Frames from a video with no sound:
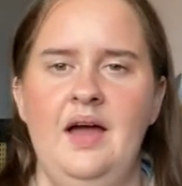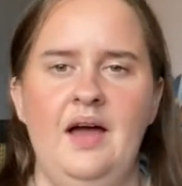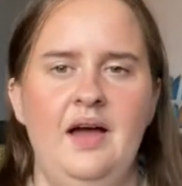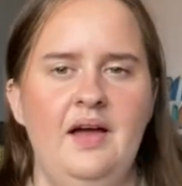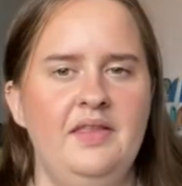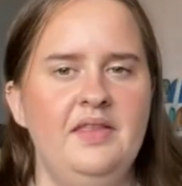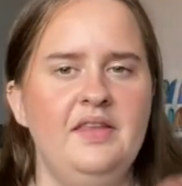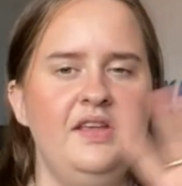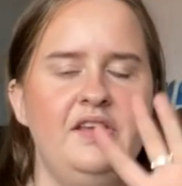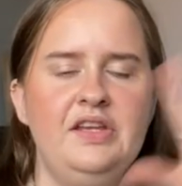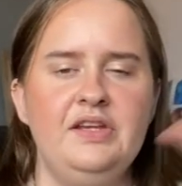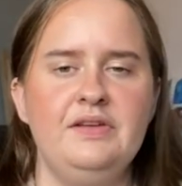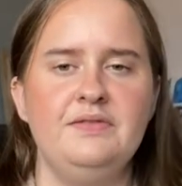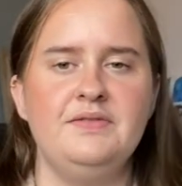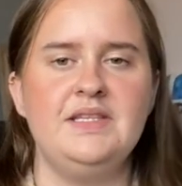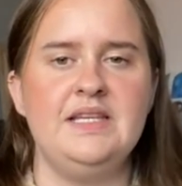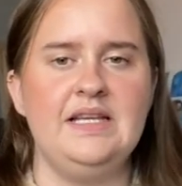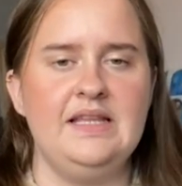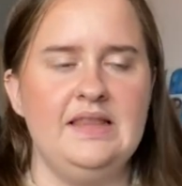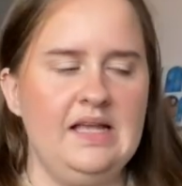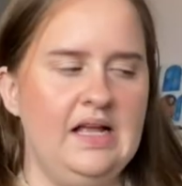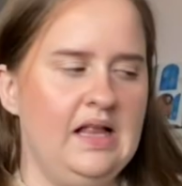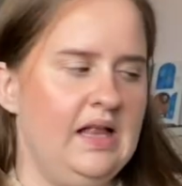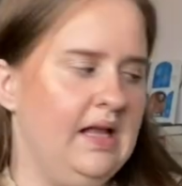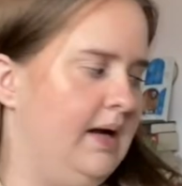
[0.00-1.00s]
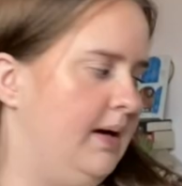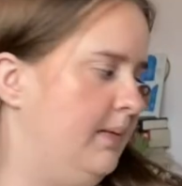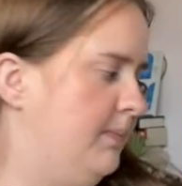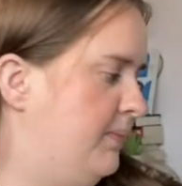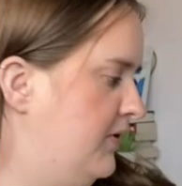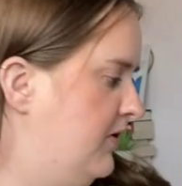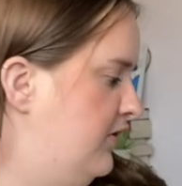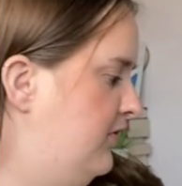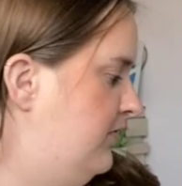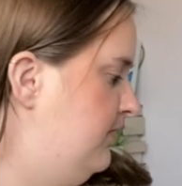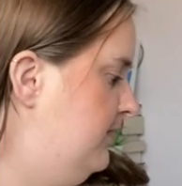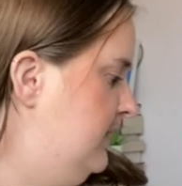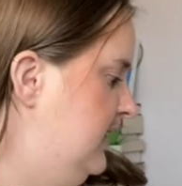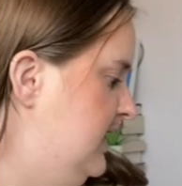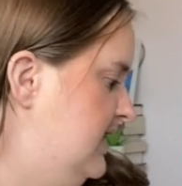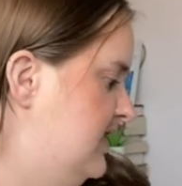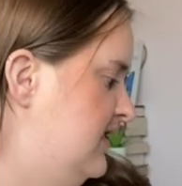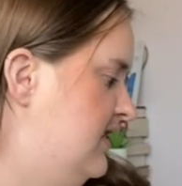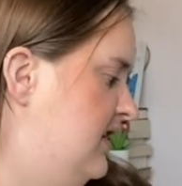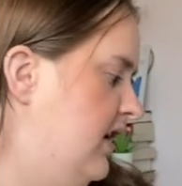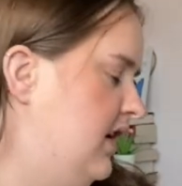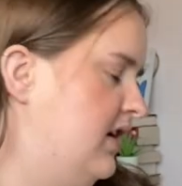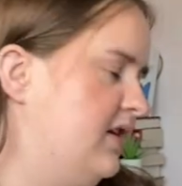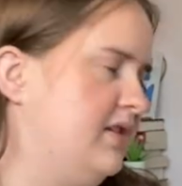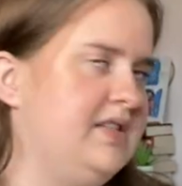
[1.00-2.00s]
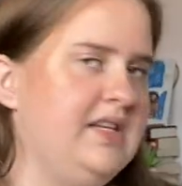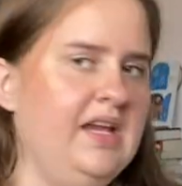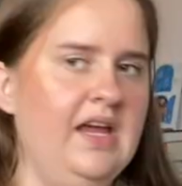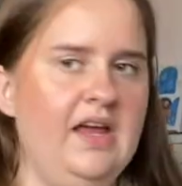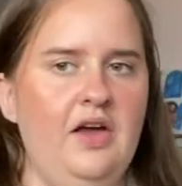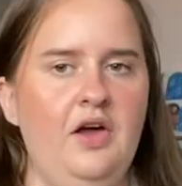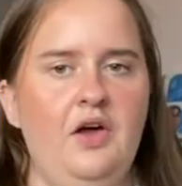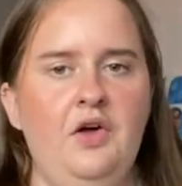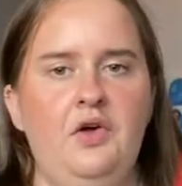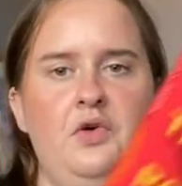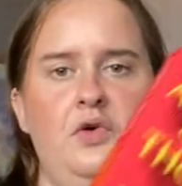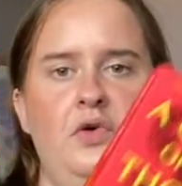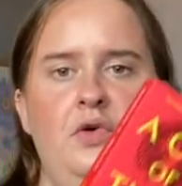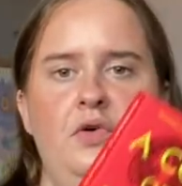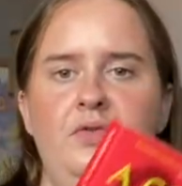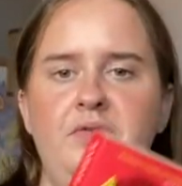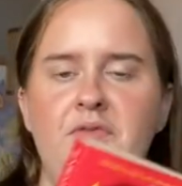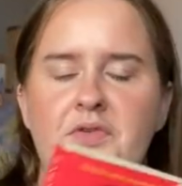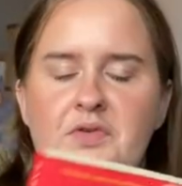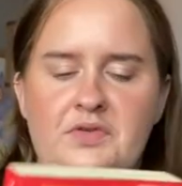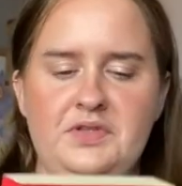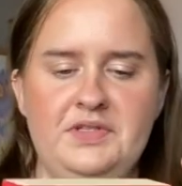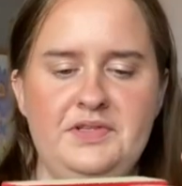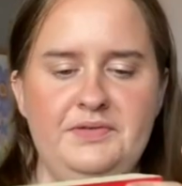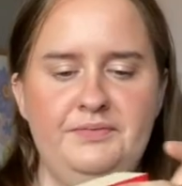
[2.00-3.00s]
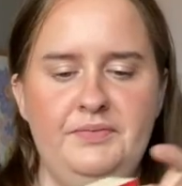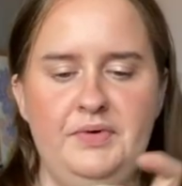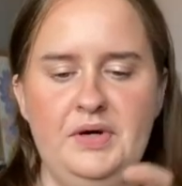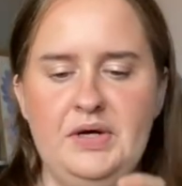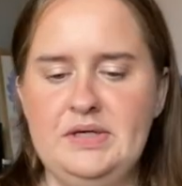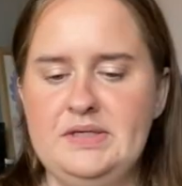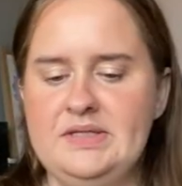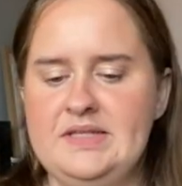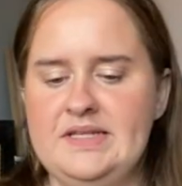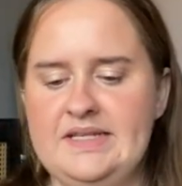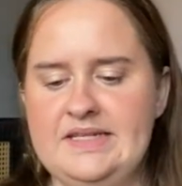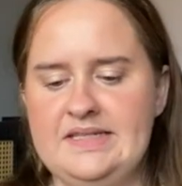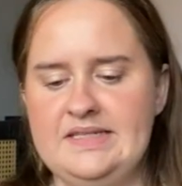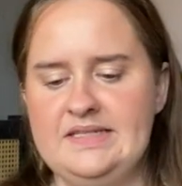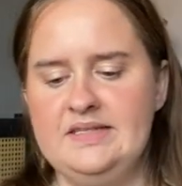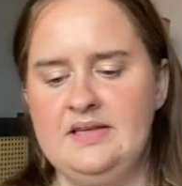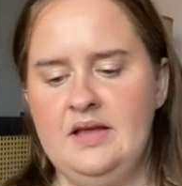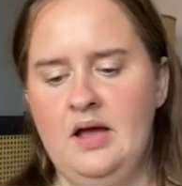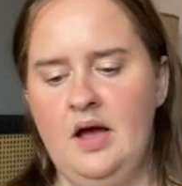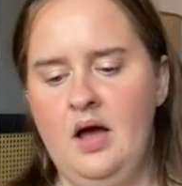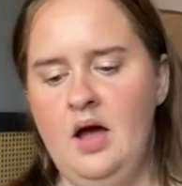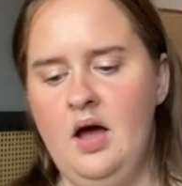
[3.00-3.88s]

And then you've seen the clip of me starting A Court of Thorns and Roses.